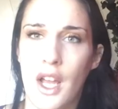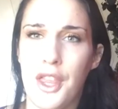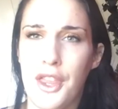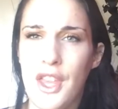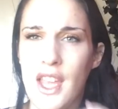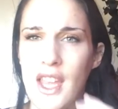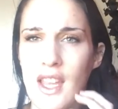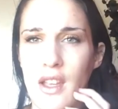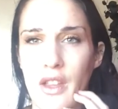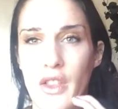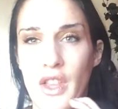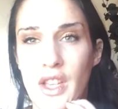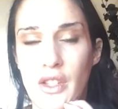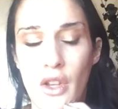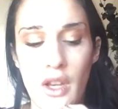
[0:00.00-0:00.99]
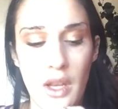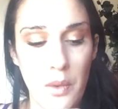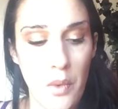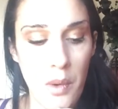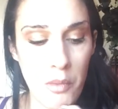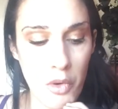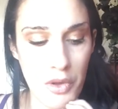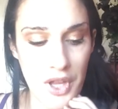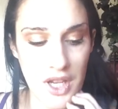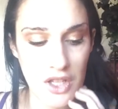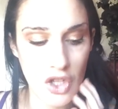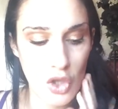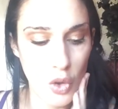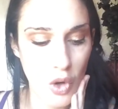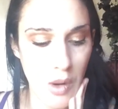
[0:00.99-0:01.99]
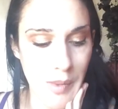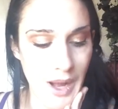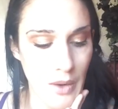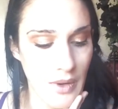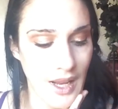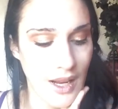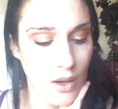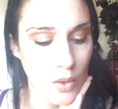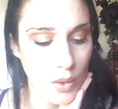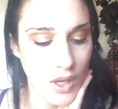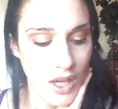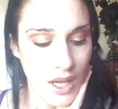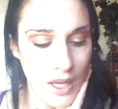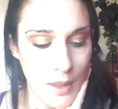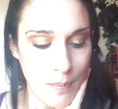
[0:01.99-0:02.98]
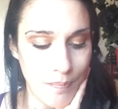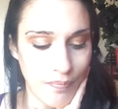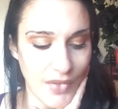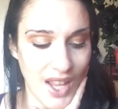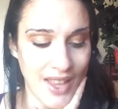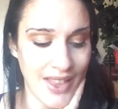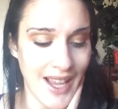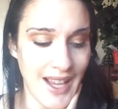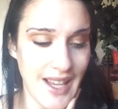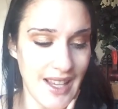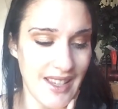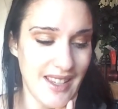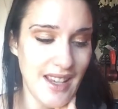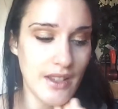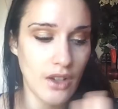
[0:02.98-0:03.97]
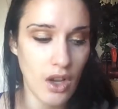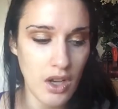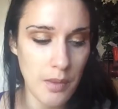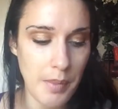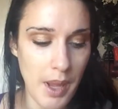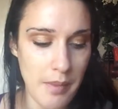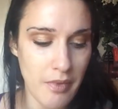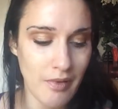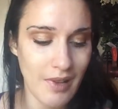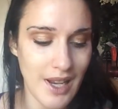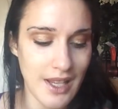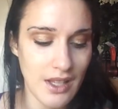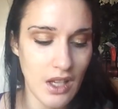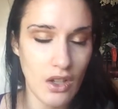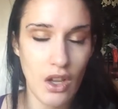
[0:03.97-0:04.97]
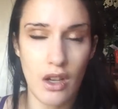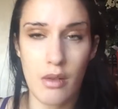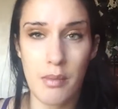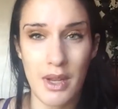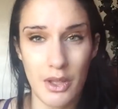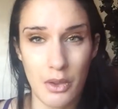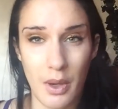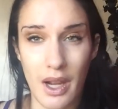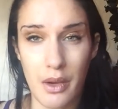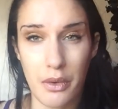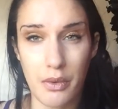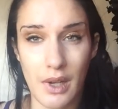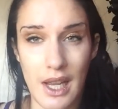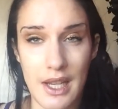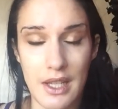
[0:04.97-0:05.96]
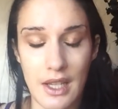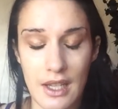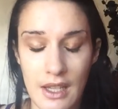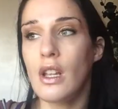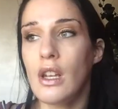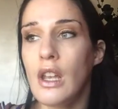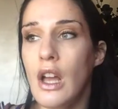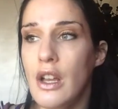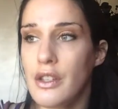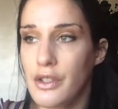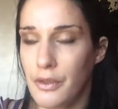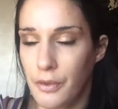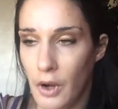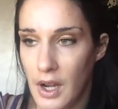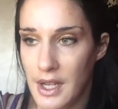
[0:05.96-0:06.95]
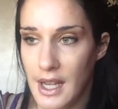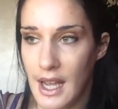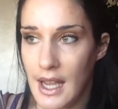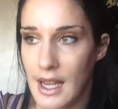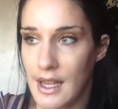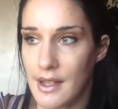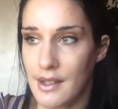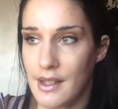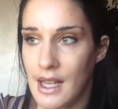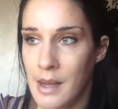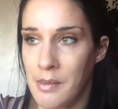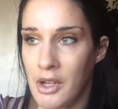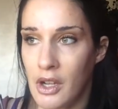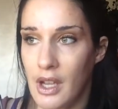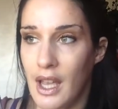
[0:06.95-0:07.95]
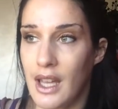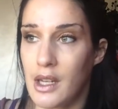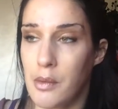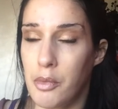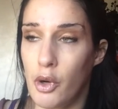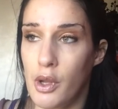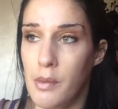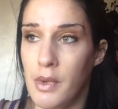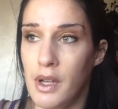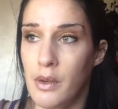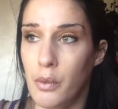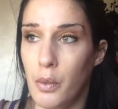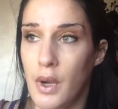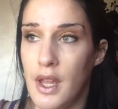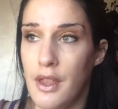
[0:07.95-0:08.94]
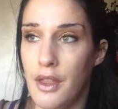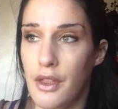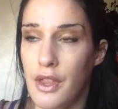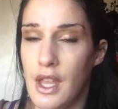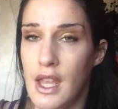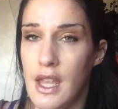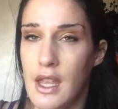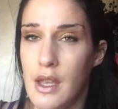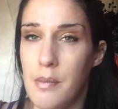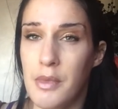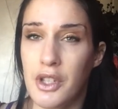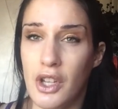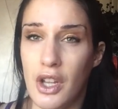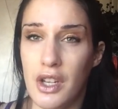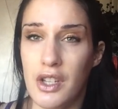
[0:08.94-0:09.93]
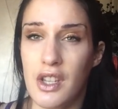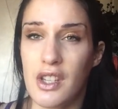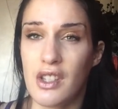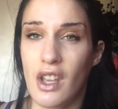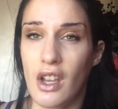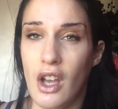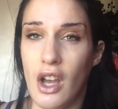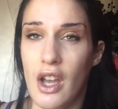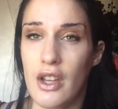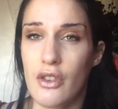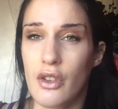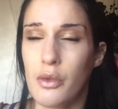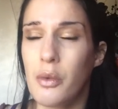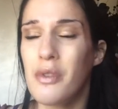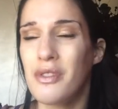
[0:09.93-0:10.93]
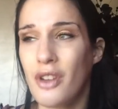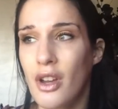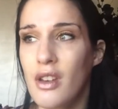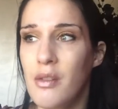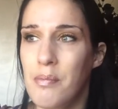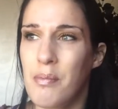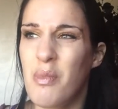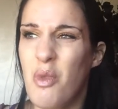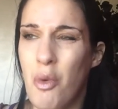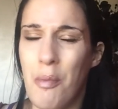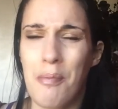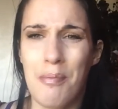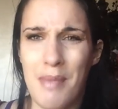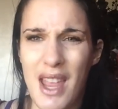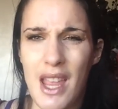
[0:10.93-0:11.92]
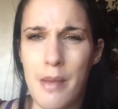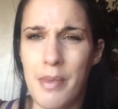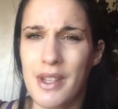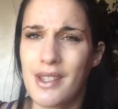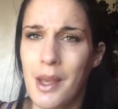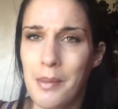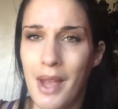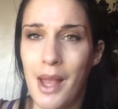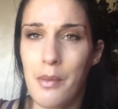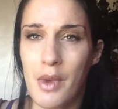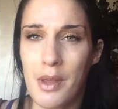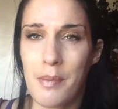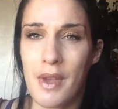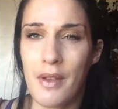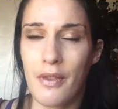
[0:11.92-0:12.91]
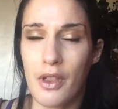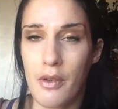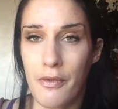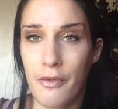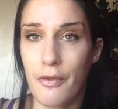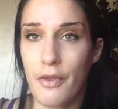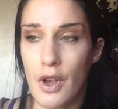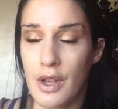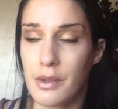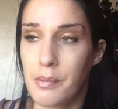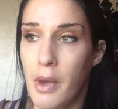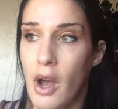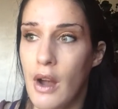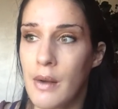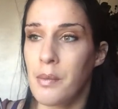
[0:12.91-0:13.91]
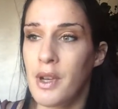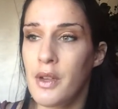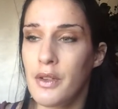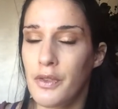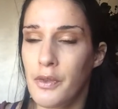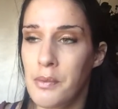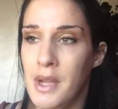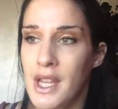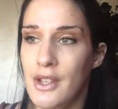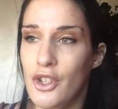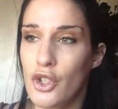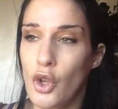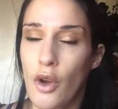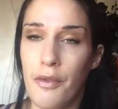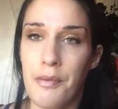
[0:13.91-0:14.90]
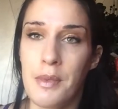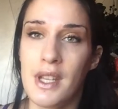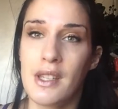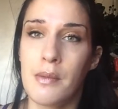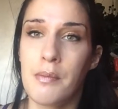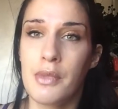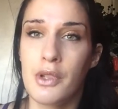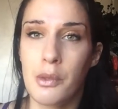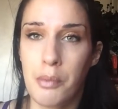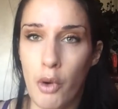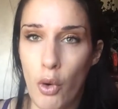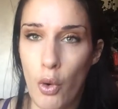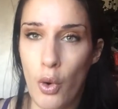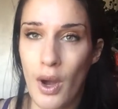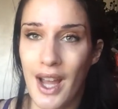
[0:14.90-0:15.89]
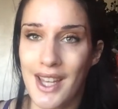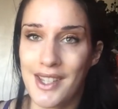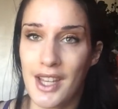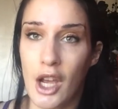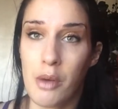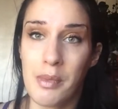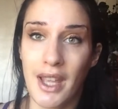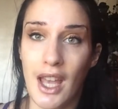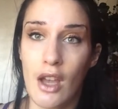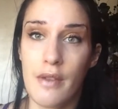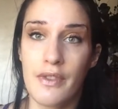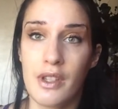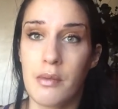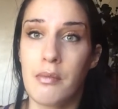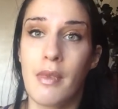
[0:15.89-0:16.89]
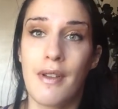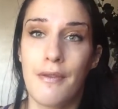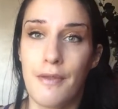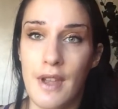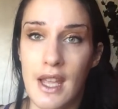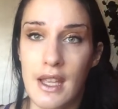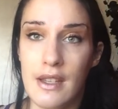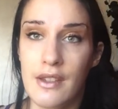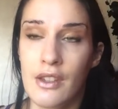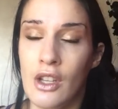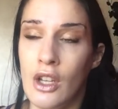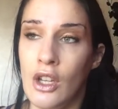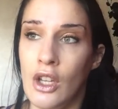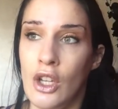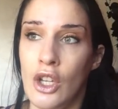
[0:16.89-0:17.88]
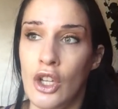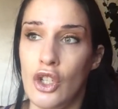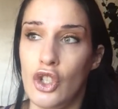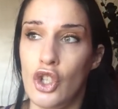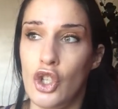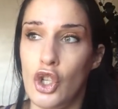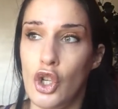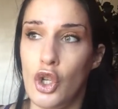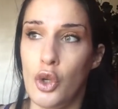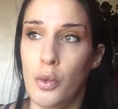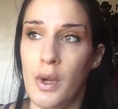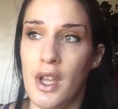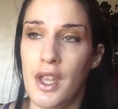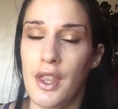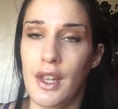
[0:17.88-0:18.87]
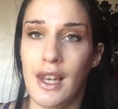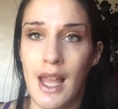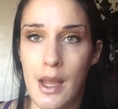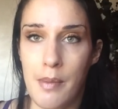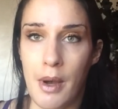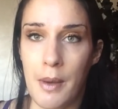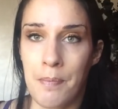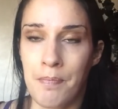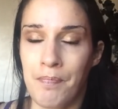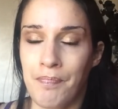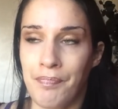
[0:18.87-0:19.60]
I think there's only one more thing to talk about now, and that is, it's kind of baby related, kind of mental health related. Last Friday, Sam and I had an appointment with the maternity psychiatrist. Well, it's kind of more me, but Sam came with me for the first part, but it was for me just to offer me some support and to help me get over some of my fears to do with labour.